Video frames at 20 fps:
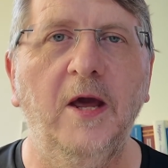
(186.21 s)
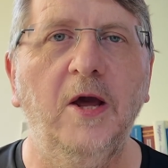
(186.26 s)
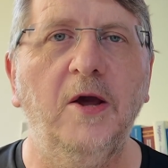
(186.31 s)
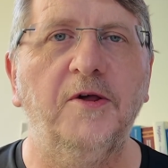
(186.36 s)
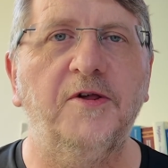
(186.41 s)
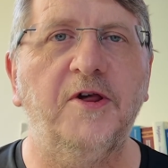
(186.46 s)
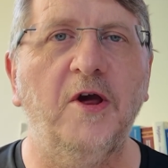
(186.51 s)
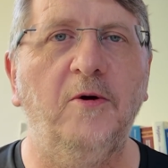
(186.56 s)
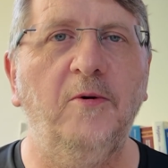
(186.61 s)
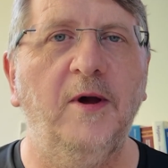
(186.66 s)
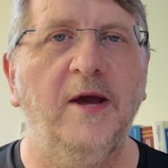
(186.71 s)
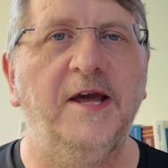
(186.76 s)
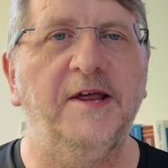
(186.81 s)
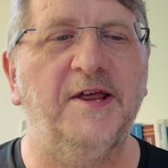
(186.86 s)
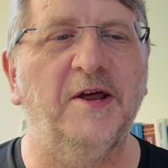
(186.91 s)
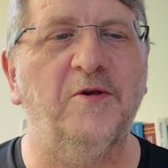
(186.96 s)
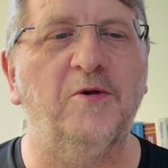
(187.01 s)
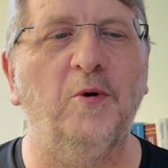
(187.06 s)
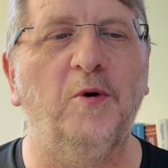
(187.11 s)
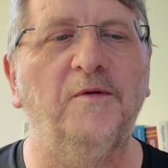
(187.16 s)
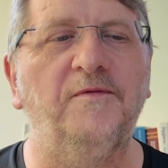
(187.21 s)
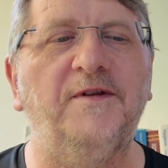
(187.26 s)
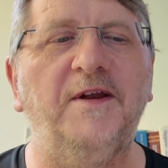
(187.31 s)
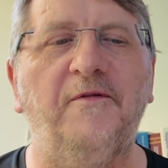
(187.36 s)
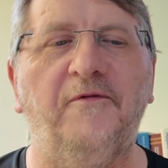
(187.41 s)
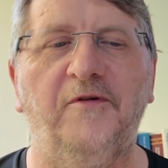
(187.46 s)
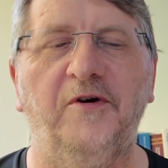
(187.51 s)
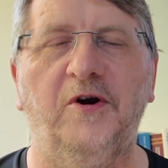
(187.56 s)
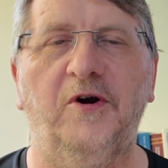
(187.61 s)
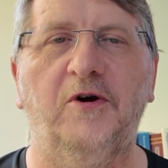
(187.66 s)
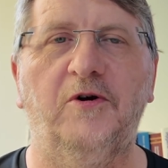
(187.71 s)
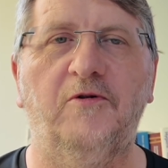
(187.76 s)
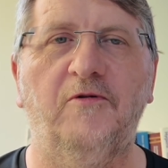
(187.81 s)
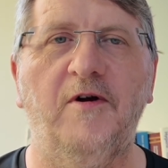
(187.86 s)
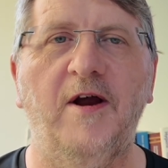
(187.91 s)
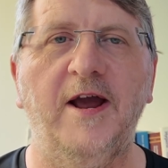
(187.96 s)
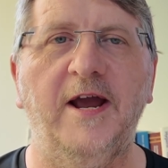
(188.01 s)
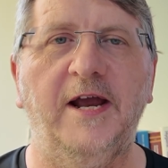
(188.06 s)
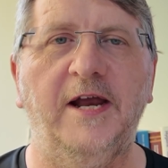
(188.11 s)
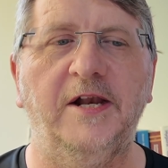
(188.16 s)
So it's a sort of different
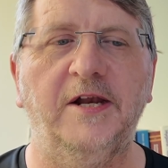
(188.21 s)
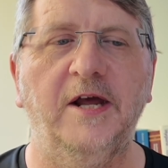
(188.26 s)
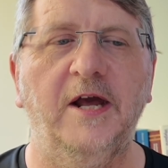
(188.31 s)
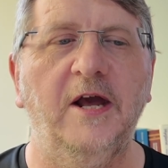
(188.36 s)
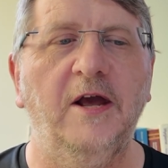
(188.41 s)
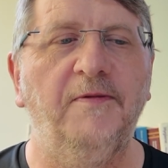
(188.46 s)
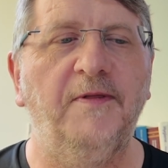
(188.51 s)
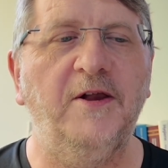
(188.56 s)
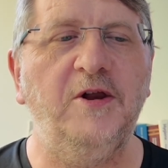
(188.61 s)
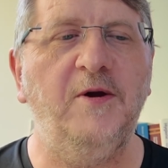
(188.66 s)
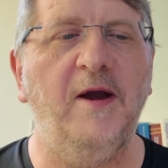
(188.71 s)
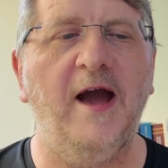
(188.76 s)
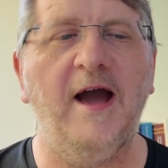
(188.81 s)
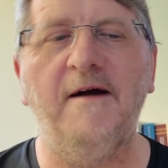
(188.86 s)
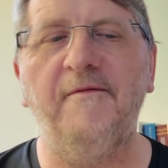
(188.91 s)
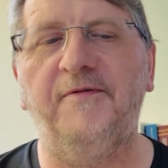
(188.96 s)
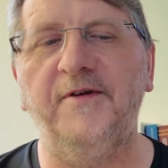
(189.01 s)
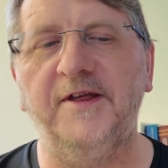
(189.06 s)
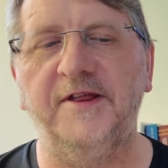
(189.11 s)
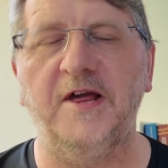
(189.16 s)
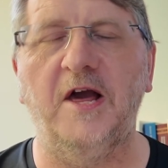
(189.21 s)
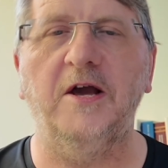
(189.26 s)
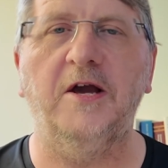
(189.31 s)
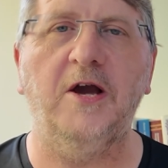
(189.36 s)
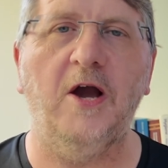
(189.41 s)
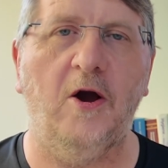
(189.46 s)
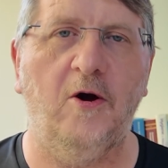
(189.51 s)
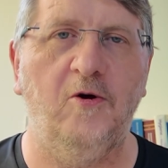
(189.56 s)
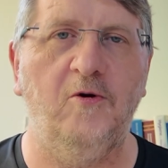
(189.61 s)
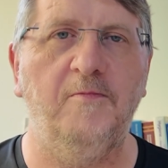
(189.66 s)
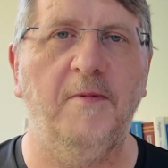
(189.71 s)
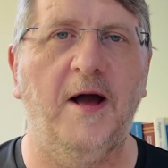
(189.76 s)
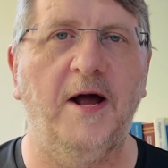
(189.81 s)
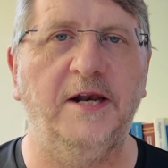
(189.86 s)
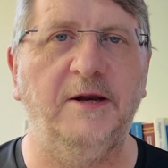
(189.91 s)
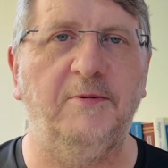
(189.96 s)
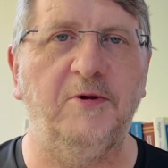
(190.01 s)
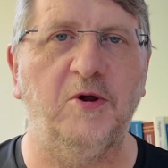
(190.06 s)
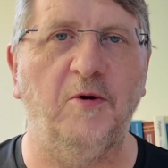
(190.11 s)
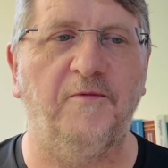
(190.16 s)
grade. Then you have things like comb
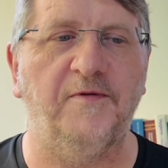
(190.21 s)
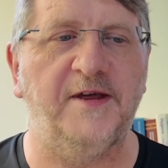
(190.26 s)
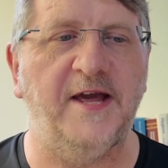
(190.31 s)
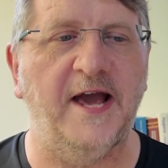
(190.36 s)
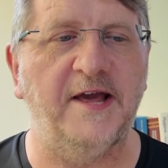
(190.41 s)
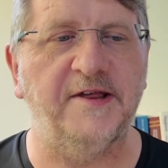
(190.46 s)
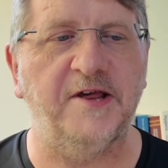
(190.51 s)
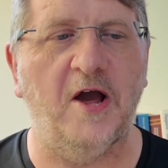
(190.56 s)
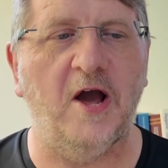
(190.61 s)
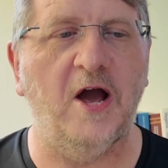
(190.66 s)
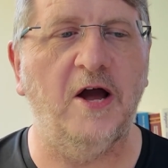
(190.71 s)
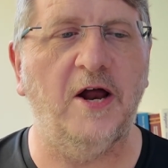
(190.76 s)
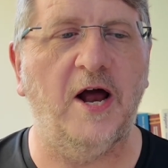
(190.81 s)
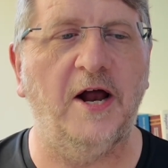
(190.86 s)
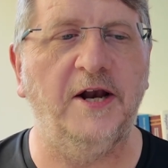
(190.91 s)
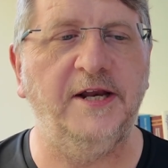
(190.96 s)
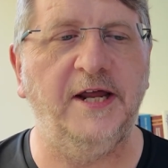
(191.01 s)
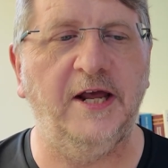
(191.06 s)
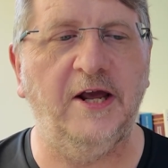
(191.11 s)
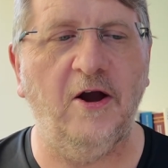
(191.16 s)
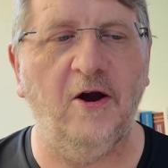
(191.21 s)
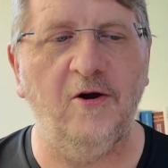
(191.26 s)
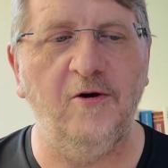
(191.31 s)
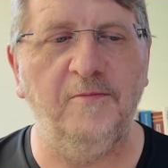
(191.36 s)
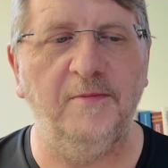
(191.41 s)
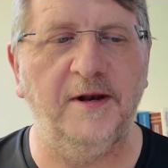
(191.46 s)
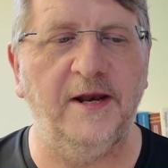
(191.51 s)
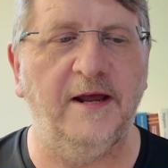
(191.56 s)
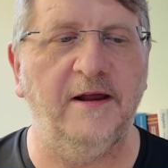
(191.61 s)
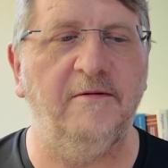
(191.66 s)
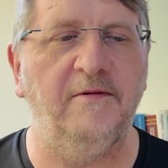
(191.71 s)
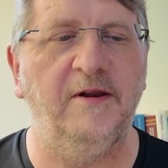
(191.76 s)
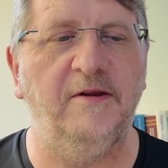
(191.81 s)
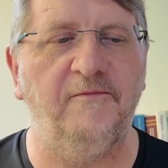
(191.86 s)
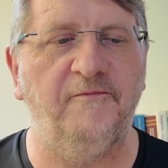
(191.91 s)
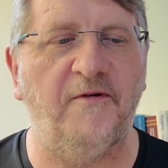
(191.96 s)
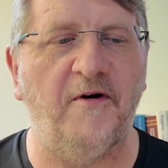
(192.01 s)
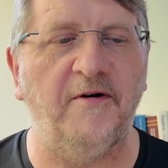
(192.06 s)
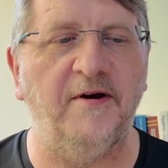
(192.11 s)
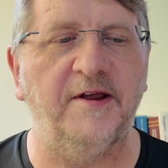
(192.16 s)
honey, which obviously has honeycomb in it,
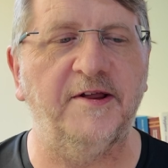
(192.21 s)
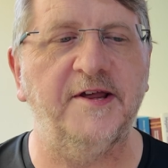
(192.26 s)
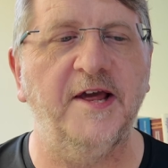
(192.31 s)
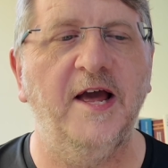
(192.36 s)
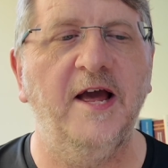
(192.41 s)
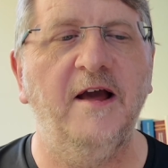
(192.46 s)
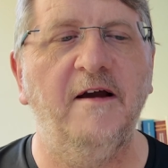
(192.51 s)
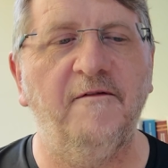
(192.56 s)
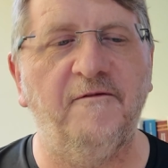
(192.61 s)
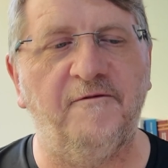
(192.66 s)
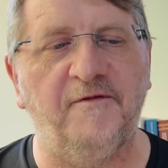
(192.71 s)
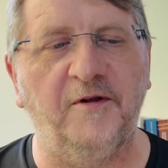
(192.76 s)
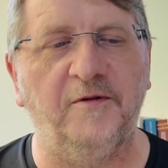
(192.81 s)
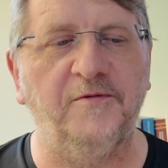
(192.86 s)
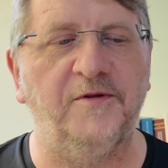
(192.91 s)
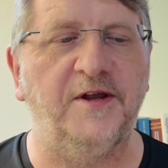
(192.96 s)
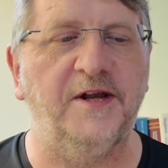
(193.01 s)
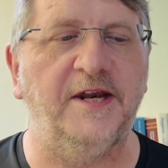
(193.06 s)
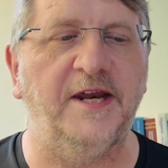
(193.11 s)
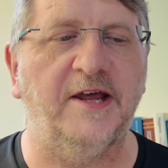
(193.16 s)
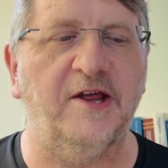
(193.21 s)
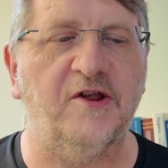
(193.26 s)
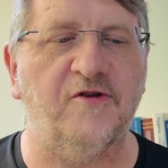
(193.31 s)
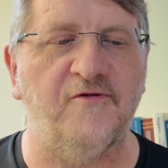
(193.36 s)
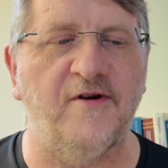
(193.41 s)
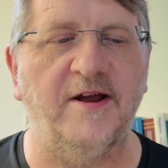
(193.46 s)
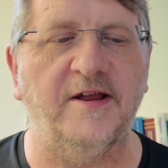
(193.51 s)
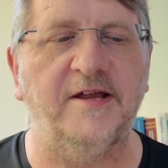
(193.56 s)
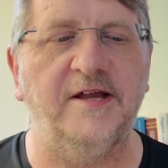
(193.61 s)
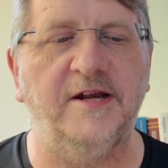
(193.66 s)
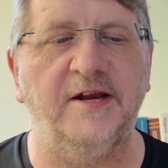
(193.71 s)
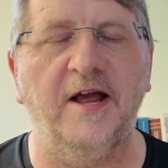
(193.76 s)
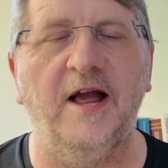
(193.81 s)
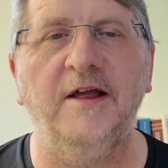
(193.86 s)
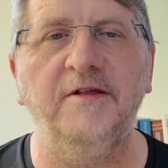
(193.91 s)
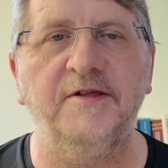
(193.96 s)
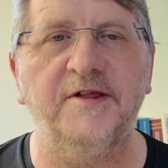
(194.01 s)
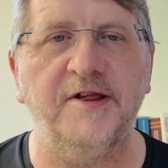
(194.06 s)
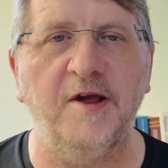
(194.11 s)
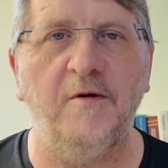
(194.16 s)
and various filtered, extracted,
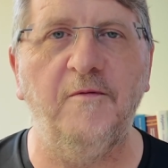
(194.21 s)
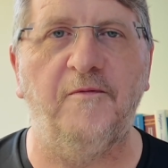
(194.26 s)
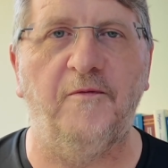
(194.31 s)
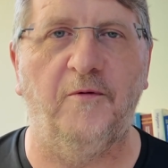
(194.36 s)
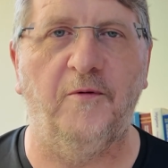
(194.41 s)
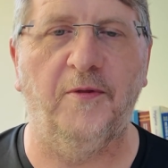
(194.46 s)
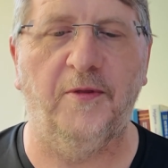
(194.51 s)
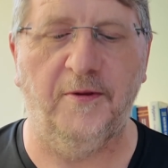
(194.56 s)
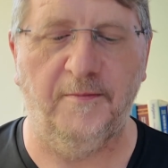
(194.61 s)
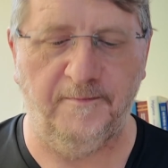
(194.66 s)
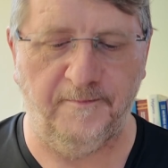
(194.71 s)
and so forth.